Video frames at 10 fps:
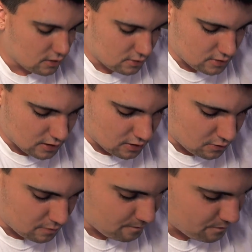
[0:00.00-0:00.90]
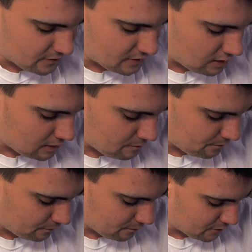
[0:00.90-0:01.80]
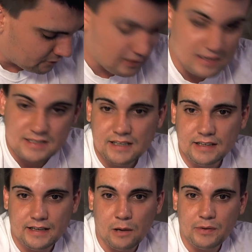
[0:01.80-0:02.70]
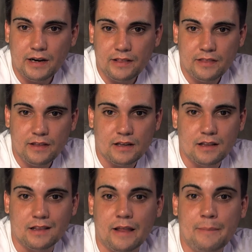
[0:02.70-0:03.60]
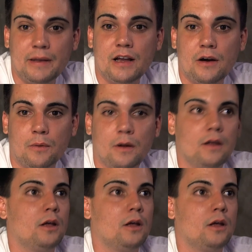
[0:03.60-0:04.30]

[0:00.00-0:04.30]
So, but if you guys need any help with anything, let me know.